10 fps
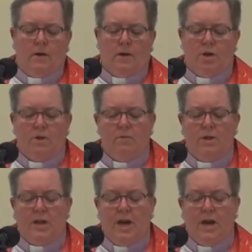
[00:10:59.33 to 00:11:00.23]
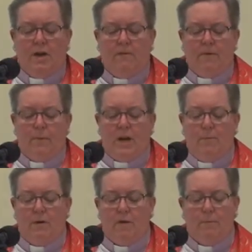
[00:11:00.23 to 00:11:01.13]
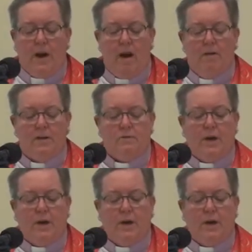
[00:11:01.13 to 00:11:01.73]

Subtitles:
The children taken from the immigrant parents